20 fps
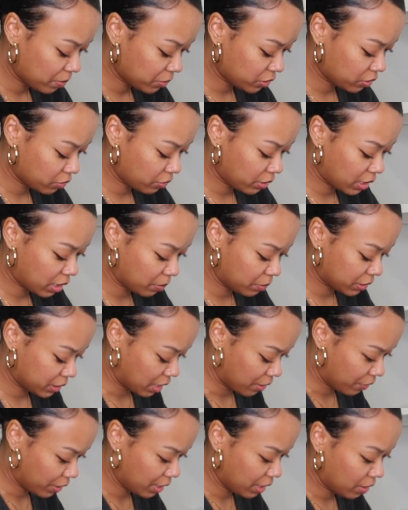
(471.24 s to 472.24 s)
I'm so like
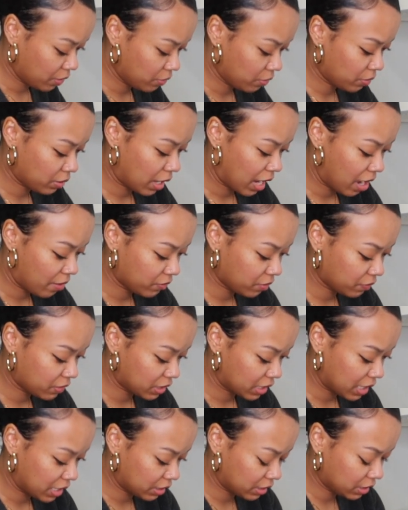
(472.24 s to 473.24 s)
upset right now. I haven't
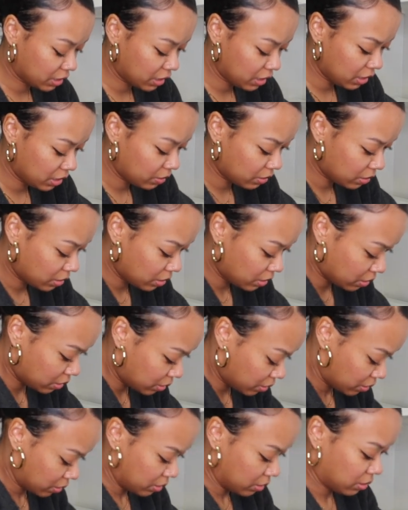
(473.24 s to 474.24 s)
even tasted it.
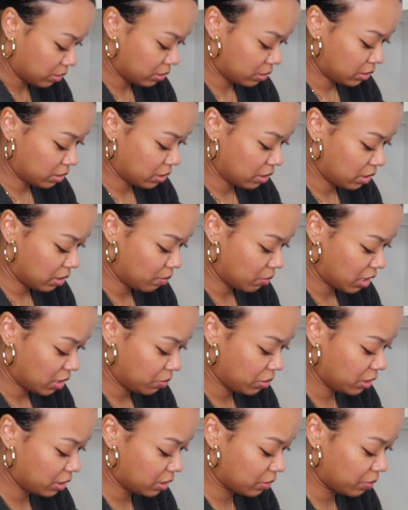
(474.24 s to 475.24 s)
Like it
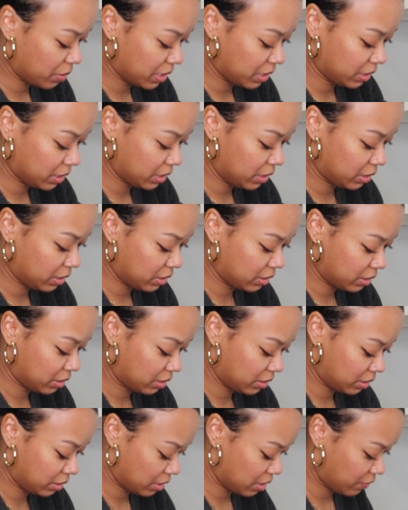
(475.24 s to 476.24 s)
might be the best thing
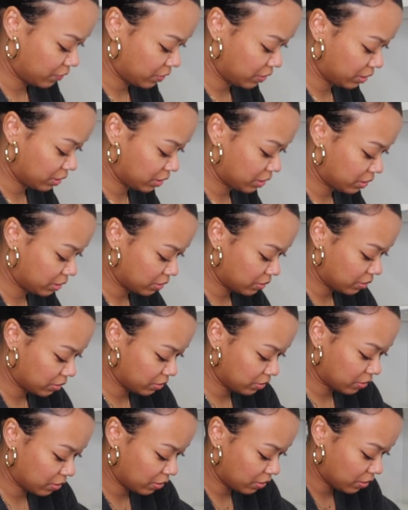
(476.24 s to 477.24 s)
to ever exist on
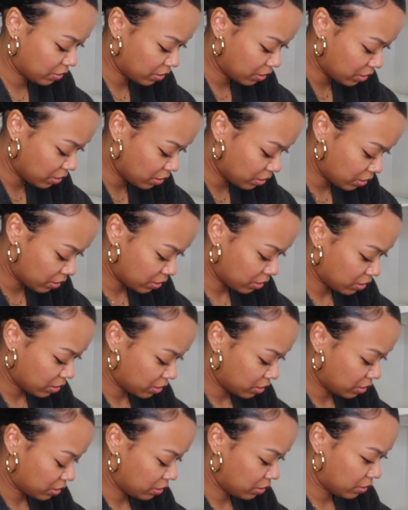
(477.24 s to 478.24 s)
this earth,
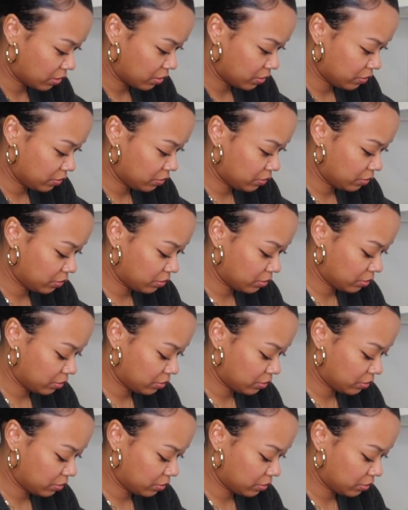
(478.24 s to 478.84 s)
you know?